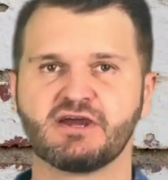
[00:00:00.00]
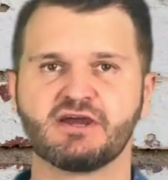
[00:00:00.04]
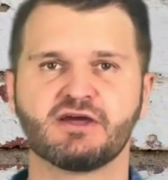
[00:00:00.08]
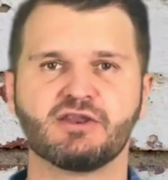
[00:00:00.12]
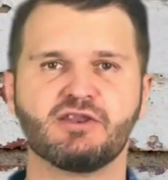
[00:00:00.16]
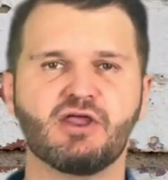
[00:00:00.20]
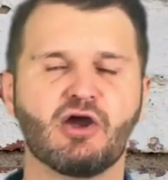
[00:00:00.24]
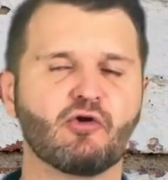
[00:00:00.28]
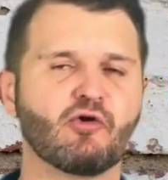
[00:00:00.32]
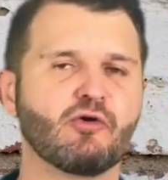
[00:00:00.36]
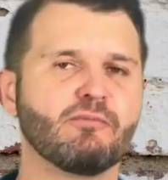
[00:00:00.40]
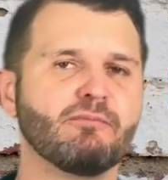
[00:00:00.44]

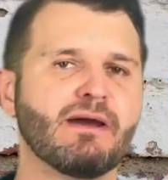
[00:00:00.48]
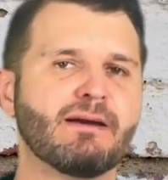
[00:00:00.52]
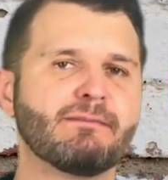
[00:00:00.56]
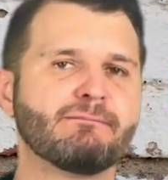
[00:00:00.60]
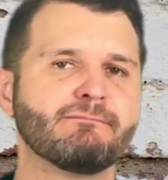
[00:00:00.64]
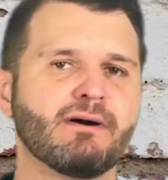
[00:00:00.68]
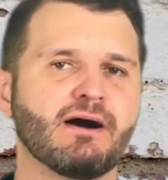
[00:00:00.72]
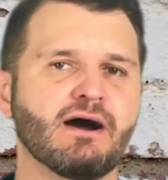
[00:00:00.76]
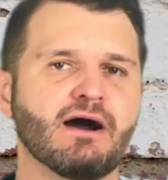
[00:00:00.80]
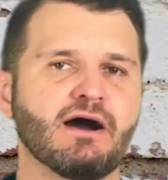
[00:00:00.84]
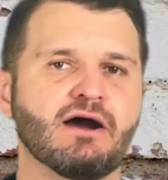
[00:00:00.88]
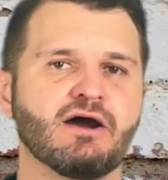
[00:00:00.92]
Now
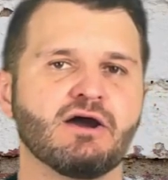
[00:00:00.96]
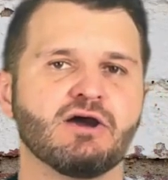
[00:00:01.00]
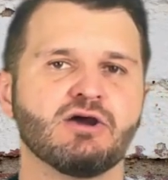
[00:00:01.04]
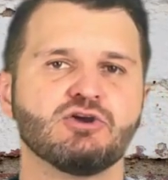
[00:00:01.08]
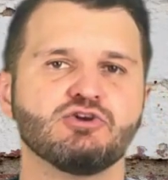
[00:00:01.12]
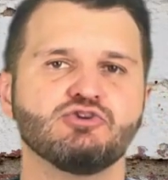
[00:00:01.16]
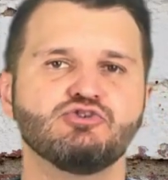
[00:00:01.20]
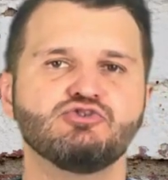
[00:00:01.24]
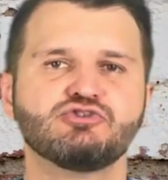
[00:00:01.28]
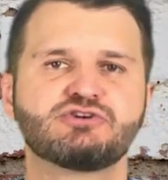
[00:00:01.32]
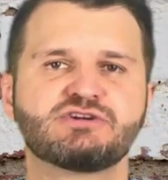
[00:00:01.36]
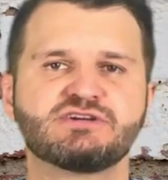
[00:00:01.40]
remember,
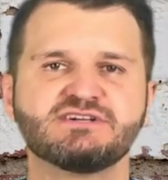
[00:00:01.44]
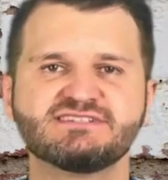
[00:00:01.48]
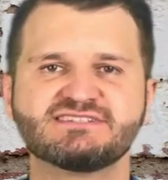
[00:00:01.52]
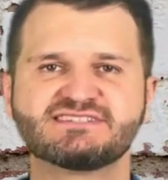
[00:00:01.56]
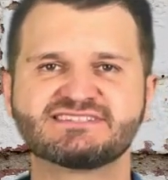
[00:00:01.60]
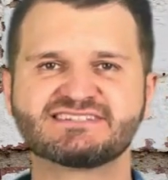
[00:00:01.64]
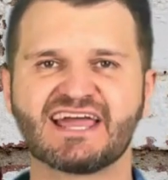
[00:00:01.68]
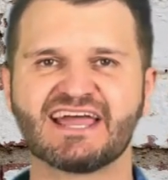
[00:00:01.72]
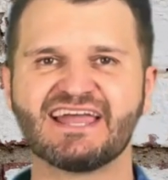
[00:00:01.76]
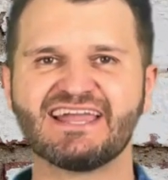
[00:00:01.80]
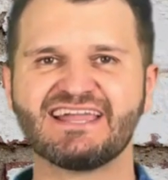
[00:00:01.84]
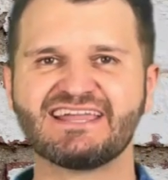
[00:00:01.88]
you can
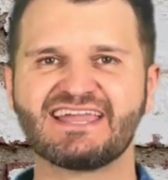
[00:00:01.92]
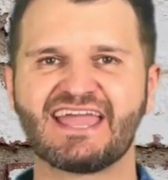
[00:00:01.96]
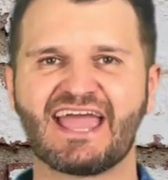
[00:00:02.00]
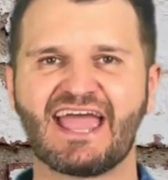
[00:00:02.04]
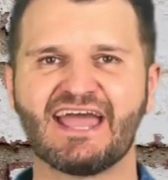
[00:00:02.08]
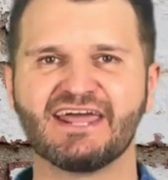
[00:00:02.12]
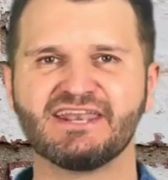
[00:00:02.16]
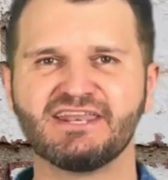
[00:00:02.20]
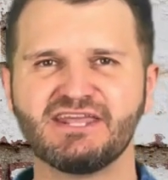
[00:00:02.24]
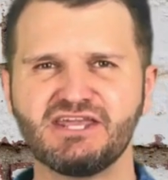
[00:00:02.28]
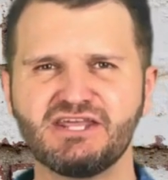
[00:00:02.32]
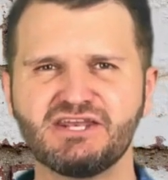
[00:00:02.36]
take
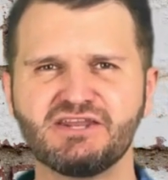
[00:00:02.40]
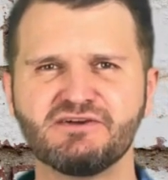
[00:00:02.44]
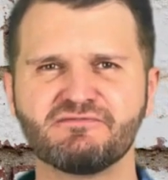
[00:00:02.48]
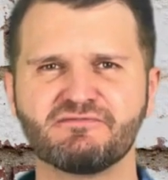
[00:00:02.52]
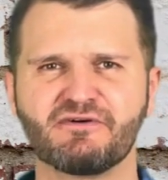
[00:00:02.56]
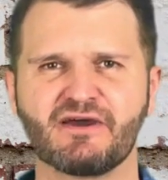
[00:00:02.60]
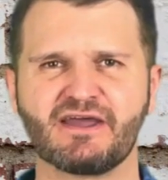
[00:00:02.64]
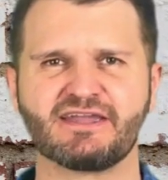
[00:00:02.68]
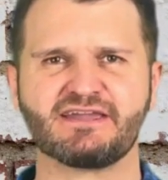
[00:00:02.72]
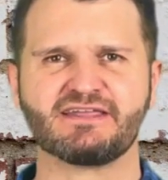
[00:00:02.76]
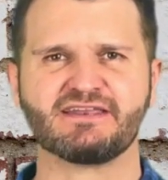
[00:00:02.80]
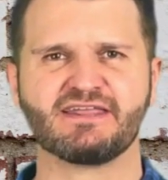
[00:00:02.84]
and
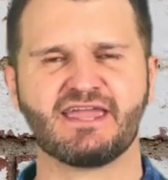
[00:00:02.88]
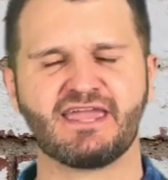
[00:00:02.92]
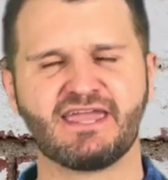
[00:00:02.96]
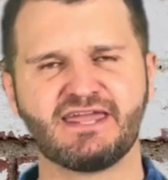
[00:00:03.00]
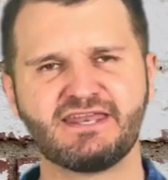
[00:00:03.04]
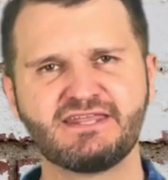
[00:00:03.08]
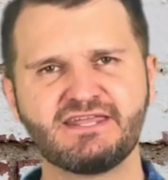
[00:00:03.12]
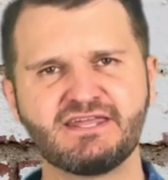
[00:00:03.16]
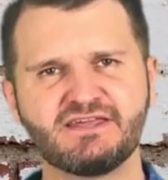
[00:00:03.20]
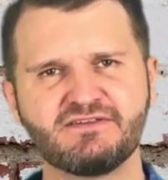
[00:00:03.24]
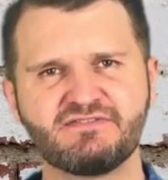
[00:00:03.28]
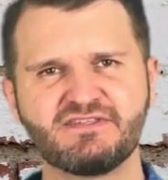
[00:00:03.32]
innovate
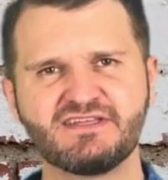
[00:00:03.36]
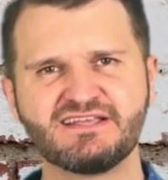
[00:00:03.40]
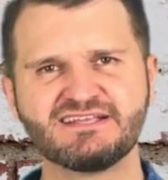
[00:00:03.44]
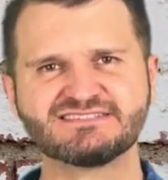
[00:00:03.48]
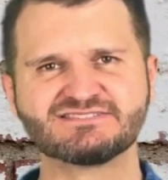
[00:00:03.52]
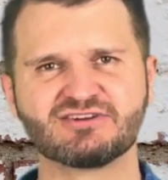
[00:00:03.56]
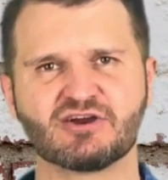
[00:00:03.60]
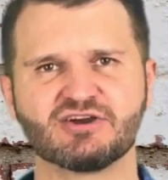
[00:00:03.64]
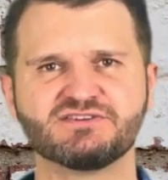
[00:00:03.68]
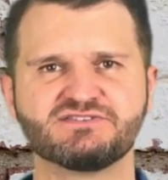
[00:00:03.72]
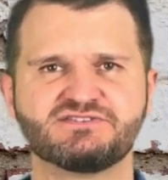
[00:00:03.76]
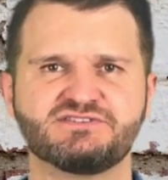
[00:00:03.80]
any of these
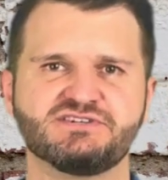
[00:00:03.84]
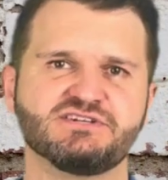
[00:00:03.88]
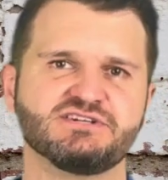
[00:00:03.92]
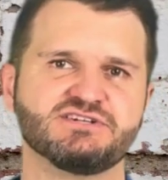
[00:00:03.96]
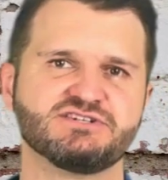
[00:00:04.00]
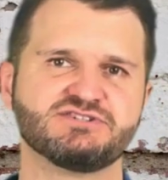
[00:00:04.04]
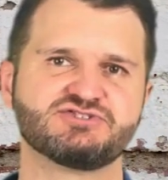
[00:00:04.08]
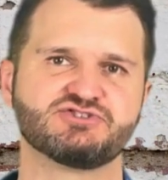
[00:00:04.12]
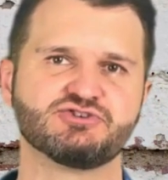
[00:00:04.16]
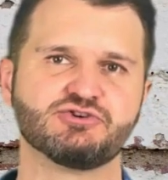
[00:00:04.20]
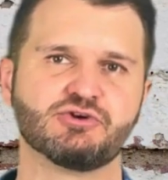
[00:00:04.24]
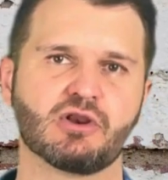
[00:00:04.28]

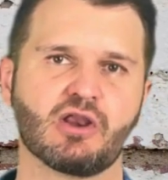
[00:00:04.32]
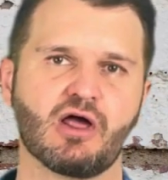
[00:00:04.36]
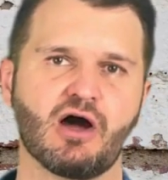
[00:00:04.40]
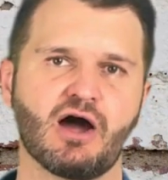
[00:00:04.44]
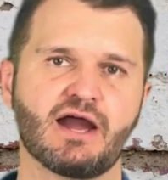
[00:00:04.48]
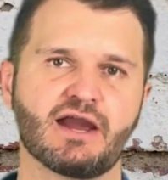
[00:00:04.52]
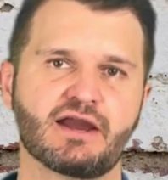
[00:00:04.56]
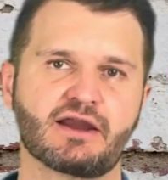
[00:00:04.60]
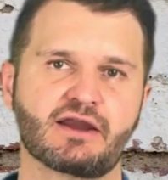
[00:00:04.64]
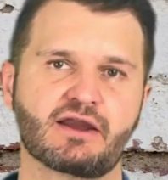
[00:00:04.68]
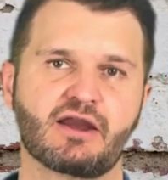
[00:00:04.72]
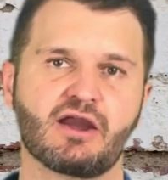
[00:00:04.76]
ideas you
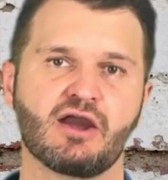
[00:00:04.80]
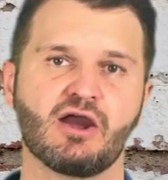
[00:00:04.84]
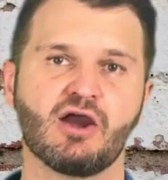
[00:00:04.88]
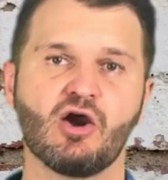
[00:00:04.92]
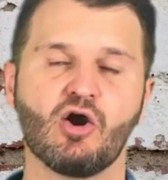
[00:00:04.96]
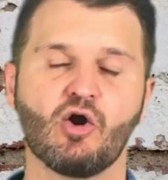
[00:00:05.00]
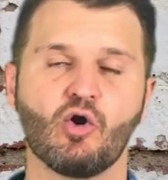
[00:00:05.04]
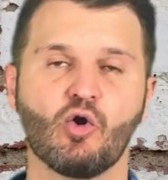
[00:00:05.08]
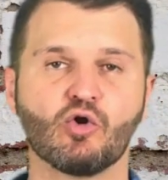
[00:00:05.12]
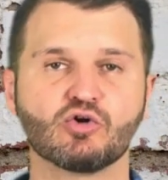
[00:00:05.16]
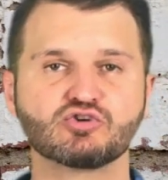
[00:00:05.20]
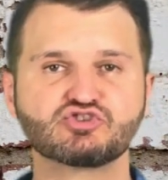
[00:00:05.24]
like
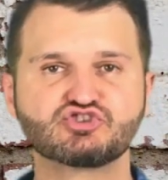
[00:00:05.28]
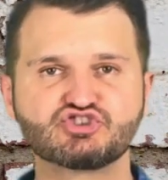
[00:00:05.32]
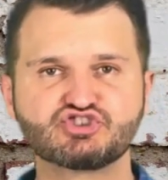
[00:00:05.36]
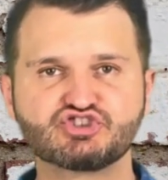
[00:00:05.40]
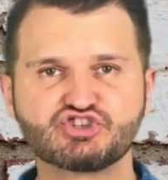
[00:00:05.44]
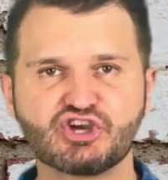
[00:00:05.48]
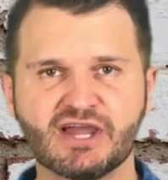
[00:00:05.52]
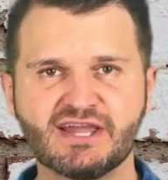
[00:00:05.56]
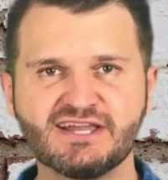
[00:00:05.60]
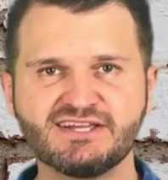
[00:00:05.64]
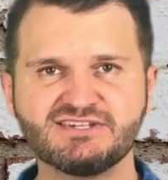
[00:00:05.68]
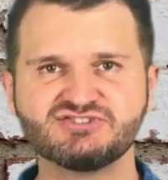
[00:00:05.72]
or
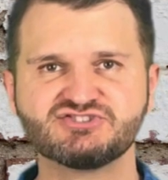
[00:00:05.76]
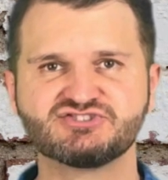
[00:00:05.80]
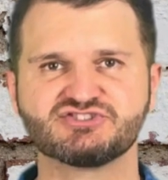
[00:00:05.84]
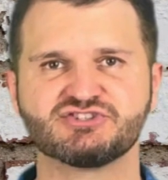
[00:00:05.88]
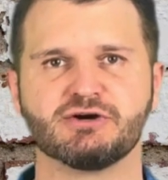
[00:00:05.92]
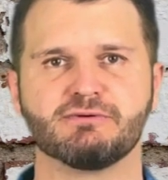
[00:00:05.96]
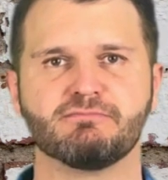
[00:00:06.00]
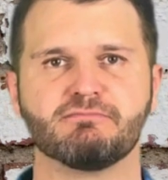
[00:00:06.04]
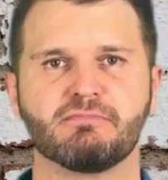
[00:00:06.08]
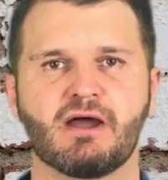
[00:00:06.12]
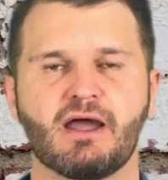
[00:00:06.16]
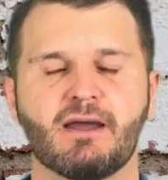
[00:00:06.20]
change
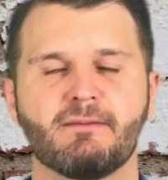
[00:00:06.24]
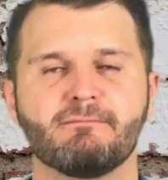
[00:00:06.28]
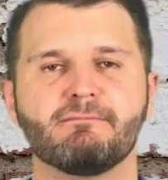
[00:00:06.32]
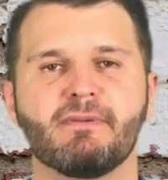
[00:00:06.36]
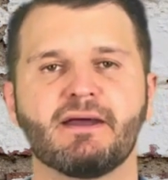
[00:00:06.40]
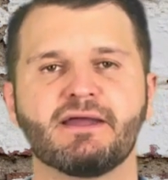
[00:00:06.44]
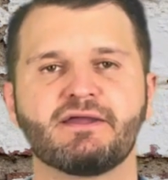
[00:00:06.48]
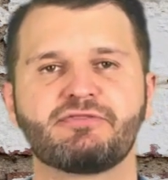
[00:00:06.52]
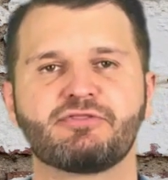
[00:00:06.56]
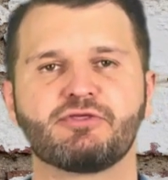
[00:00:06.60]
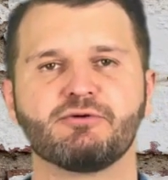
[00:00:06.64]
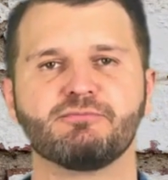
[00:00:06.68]
them and
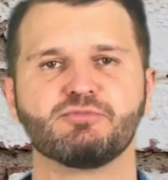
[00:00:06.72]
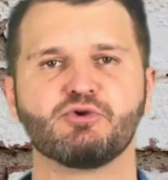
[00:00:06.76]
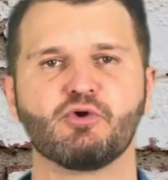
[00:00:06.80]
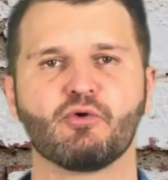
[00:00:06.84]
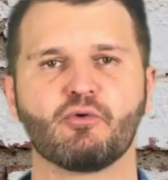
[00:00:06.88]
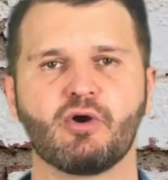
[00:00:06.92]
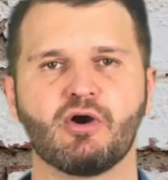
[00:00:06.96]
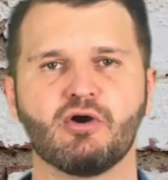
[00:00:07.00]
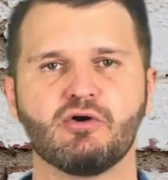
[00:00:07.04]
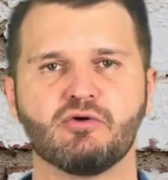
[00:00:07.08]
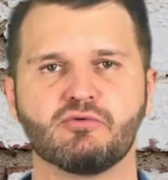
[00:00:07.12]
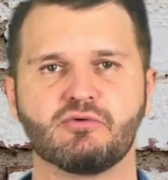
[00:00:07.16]
make them your
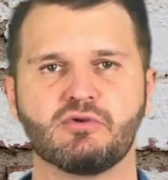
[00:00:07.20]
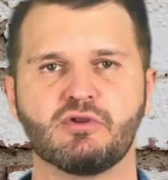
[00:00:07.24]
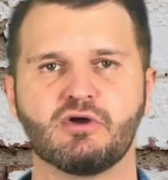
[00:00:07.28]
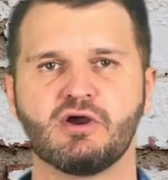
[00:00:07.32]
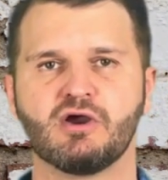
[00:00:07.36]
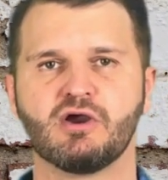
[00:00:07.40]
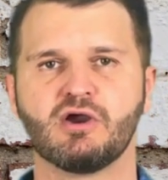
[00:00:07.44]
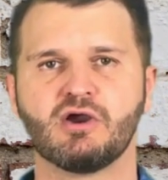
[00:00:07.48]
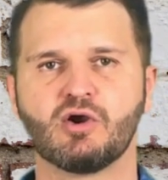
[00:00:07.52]
own.